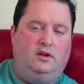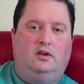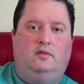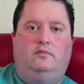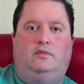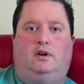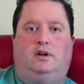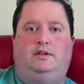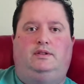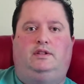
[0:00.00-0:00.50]

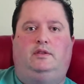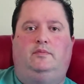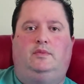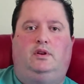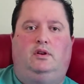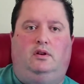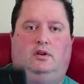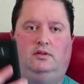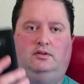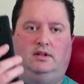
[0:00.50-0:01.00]
My SIM
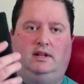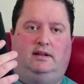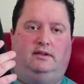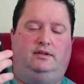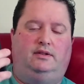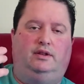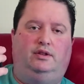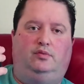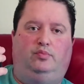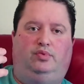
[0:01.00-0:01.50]
card now
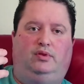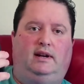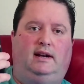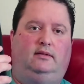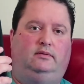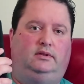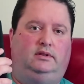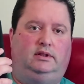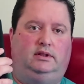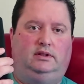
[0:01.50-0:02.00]
sits
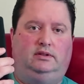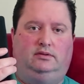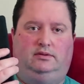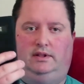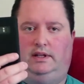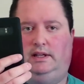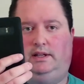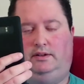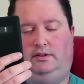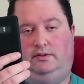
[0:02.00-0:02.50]
proudly
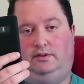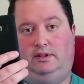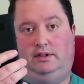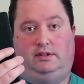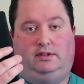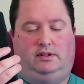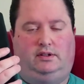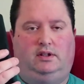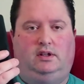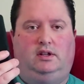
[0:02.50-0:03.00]
in
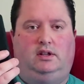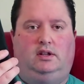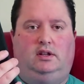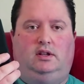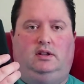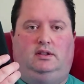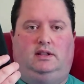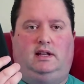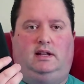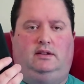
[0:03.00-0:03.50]
this
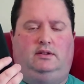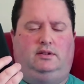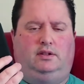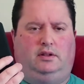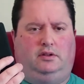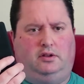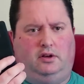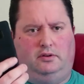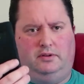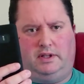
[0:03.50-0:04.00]
Galaxy
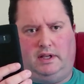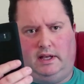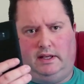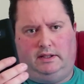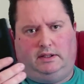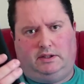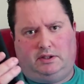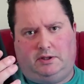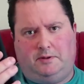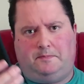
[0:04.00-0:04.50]
Note
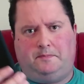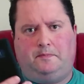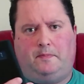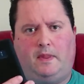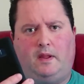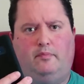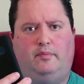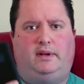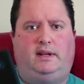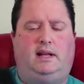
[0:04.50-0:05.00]
8,
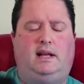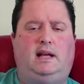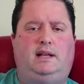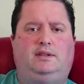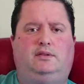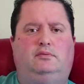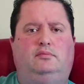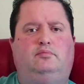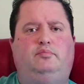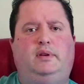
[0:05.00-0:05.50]
but it
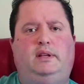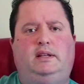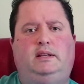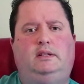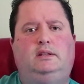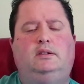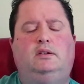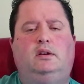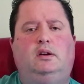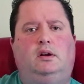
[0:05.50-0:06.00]
hasn't
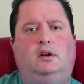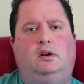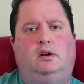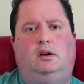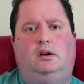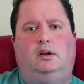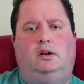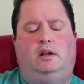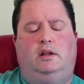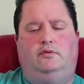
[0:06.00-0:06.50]
been, it
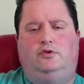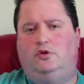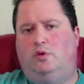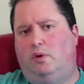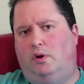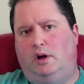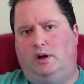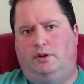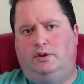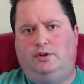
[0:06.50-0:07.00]
was
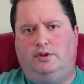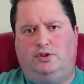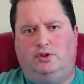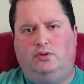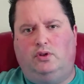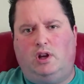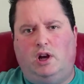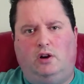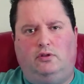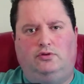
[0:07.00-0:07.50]
quite a sort
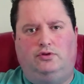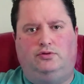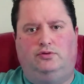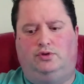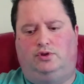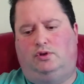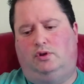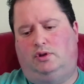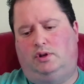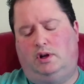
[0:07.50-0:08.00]
of cultural
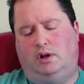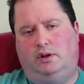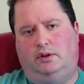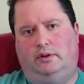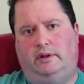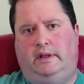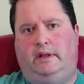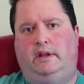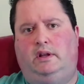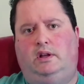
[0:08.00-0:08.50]
shock
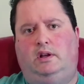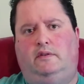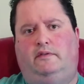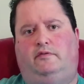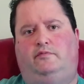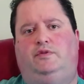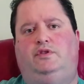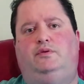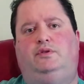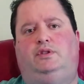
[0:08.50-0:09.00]
going
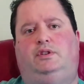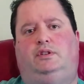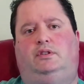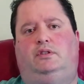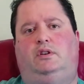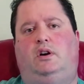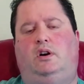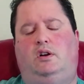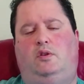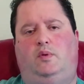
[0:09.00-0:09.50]
from using
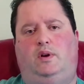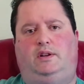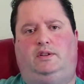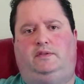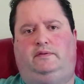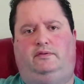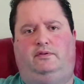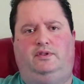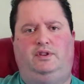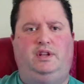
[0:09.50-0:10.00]
iOS
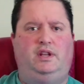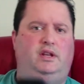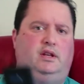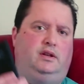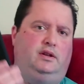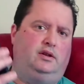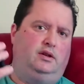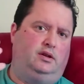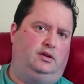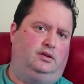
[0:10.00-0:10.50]
for a
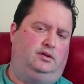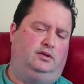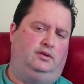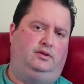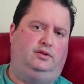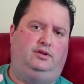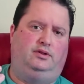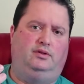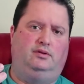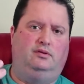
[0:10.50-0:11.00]
year
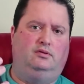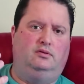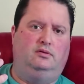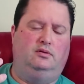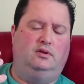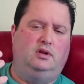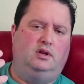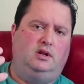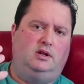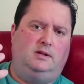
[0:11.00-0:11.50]
to
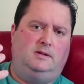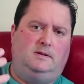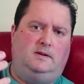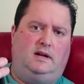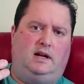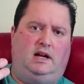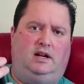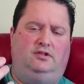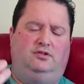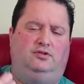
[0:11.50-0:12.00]

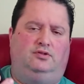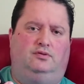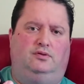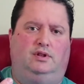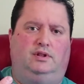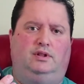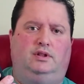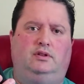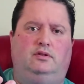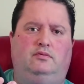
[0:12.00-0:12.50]

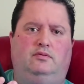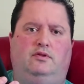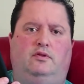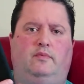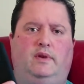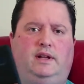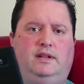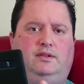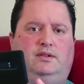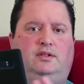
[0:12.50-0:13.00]
Android with the
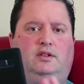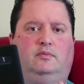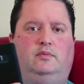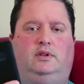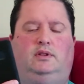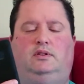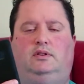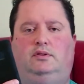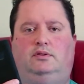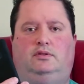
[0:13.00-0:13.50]
main SIM
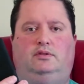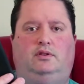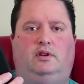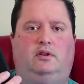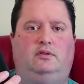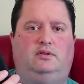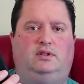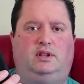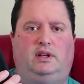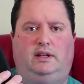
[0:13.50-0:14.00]
in the
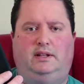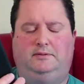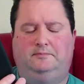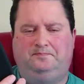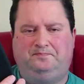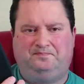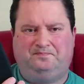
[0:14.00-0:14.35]
Note 8.